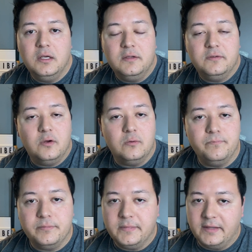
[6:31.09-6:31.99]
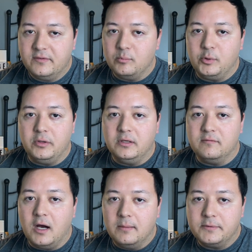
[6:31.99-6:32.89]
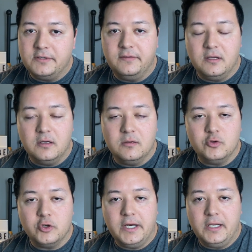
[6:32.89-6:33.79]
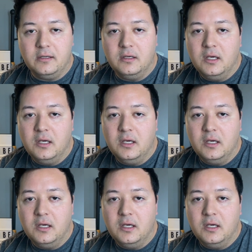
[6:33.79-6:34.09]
So that's the beauty of options income trading.